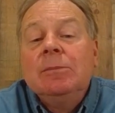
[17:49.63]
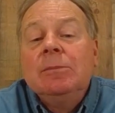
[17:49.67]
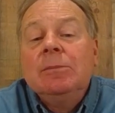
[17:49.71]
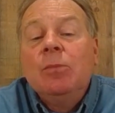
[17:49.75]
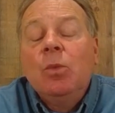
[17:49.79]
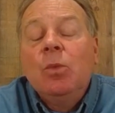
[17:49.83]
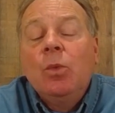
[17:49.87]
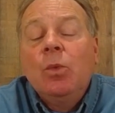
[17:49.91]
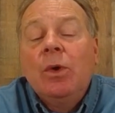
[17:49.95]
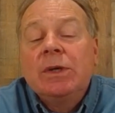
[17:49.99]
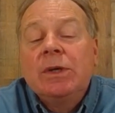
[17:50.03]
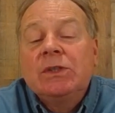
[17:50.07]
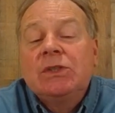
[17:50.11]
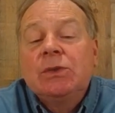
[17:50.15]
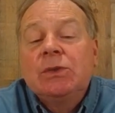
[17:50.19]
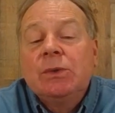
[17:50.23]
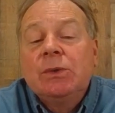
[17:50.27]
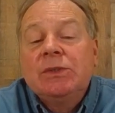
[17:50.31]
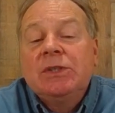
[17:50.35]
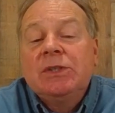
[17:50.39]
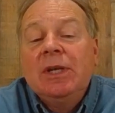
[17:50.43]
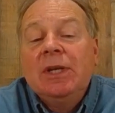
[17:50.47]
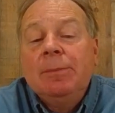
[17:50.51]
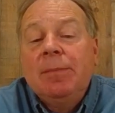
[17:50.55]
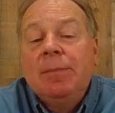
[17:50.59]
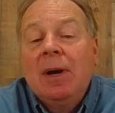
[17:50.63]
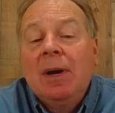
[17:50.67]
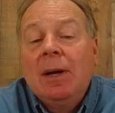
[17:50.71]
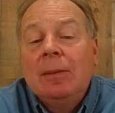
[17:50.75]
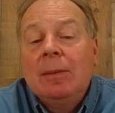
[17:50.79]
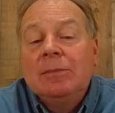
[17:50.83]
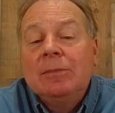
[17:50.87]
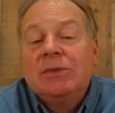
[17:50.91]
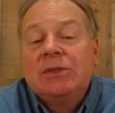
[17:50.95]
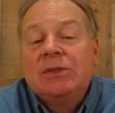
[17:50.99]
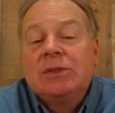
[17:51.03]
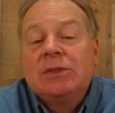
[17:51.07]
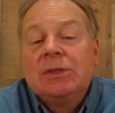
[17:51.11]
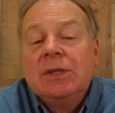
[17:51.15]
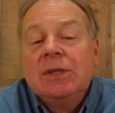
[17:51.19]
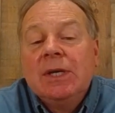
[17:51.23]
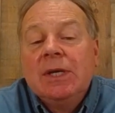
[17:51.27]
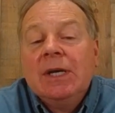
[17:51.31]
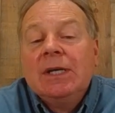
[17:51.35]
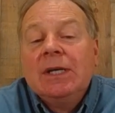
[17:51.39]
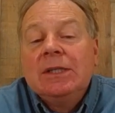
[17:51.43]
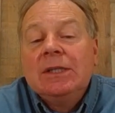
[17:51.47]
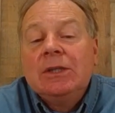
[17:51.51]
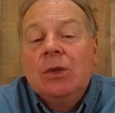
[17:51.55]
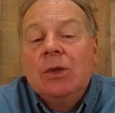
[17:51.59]
water source heat pumps.
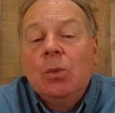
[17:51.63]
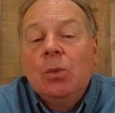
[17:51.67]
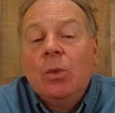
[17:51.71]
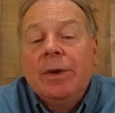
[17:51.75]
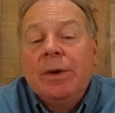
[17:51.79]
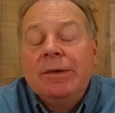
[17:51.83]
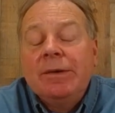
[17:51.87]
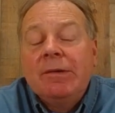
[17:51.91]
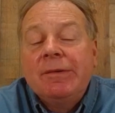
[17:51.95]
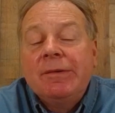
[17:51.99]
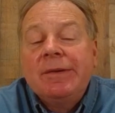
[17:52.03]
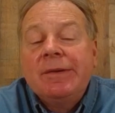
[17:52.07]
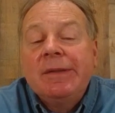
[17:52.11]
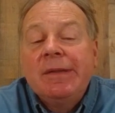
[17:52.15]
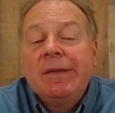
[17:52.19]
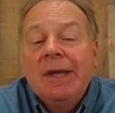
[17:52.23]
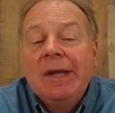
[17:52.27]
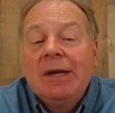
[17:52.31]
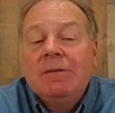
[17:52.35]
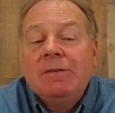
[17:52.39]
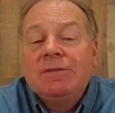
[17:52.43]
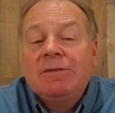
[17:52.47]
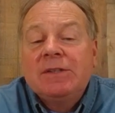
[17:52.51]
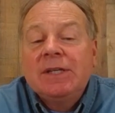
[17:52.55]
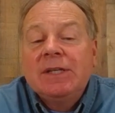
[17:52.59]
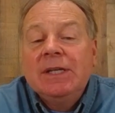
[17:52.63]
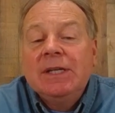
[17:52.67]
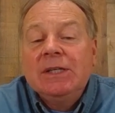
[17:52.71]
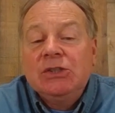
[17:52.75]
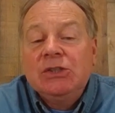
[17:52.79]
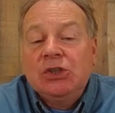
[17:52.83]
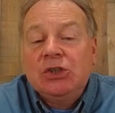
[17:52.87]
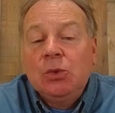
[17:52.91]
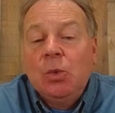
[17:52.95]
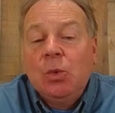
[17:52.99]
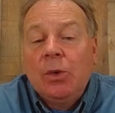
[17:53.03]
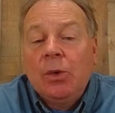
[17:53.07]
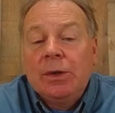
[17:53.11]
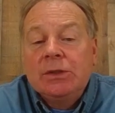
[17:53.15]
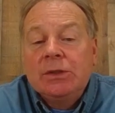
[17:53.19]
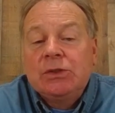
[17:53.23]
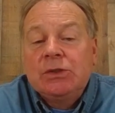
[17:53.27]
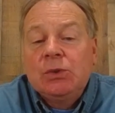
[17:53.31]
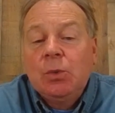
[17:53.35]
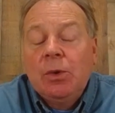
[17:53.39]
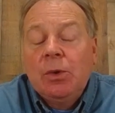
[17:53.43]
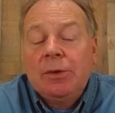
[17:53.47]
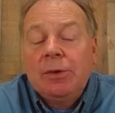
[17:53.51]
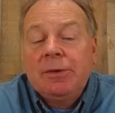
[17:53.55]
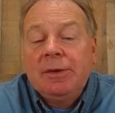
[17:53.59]
The one on the left is your
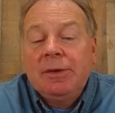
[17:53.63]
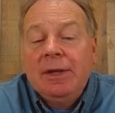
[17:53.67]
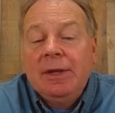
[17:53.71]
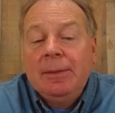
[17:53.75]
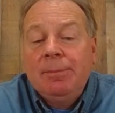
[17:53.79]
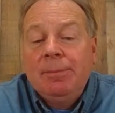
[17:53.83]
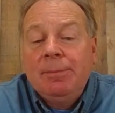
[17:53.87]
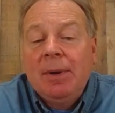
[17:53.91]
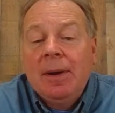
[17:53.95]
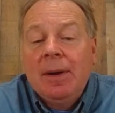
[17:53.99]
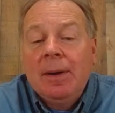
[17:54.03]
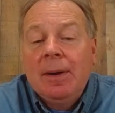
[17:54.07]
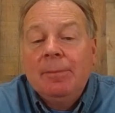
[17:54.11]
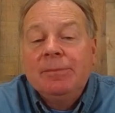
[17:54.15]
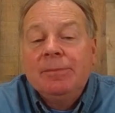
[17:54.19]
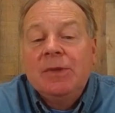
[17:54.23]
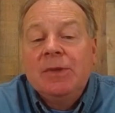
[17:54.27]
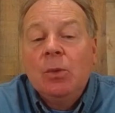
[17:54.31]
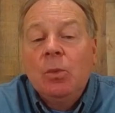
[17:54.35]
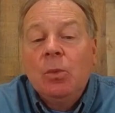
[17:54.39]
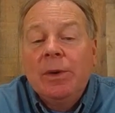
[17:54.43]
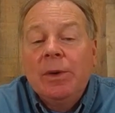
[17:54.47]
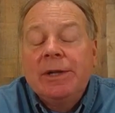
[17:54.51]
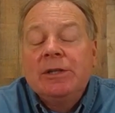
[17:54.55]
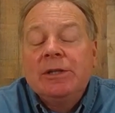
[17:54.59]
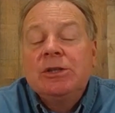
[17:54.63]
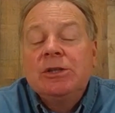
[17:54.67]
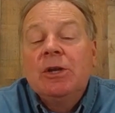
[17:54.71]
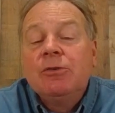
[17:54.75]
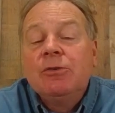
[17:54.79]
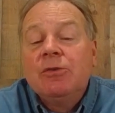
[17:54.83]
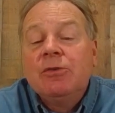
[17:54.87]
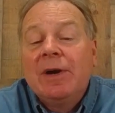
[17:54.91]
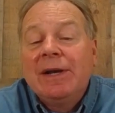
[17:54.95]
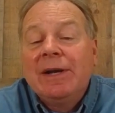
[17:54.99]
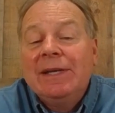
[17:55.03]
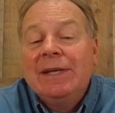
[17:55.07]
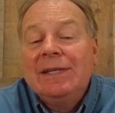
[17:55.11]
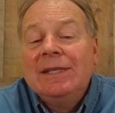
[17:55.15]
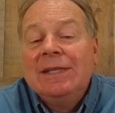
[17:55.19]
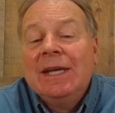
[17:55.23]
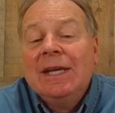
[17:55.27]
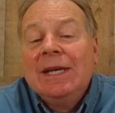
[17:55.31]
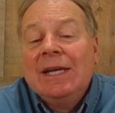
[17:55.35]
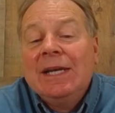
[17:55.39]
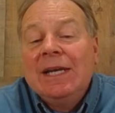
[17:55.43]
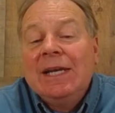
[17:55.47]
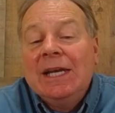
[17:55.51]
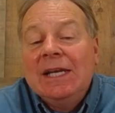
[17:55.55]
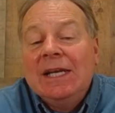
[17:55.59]
water-to-water heat pump. The one on the right
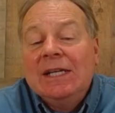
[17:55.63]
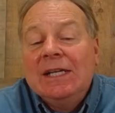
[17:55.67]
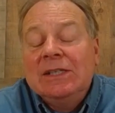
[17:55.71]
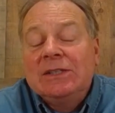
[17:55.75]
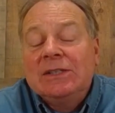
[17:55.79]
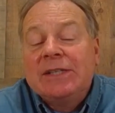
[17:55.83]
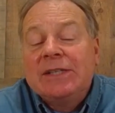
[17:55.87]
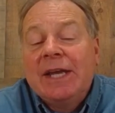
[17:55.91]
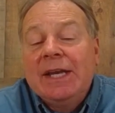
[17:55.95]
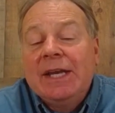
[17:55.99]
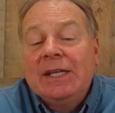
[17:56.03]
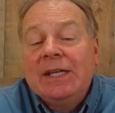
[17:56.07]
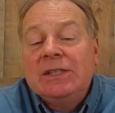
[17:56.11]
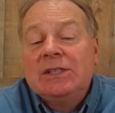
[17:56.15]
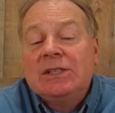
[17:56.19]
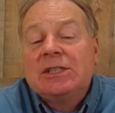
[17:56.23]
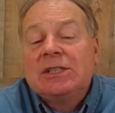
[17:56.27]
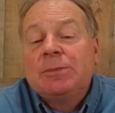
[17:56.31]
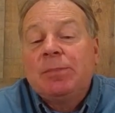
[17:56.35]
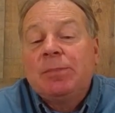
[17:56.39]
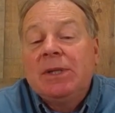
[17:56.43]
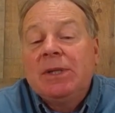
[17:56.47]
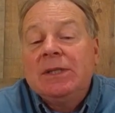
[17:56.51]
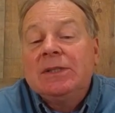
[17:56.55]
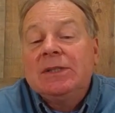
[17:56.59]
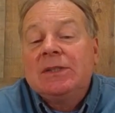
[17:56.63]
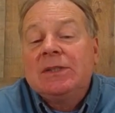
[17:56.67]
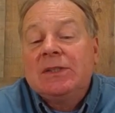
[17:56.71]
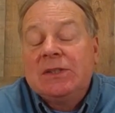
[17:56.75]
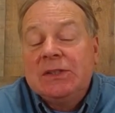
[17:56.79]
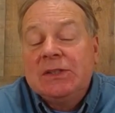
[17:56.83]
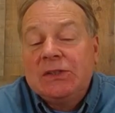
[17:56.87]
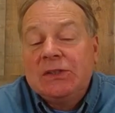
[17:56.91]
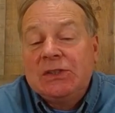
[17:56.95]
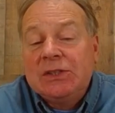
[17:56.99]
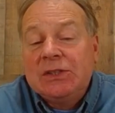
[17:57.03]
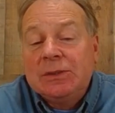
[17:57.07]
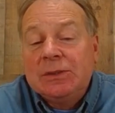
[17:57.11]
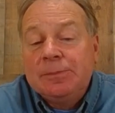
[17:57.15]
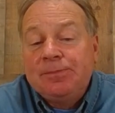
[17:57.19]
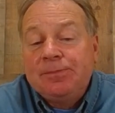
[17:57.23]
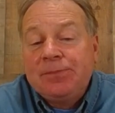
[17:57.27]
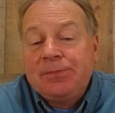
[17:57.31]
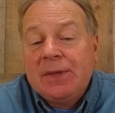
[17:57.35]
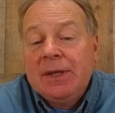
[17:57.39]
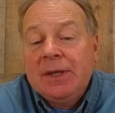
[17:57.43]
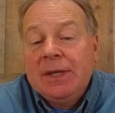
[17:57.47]
is a split system.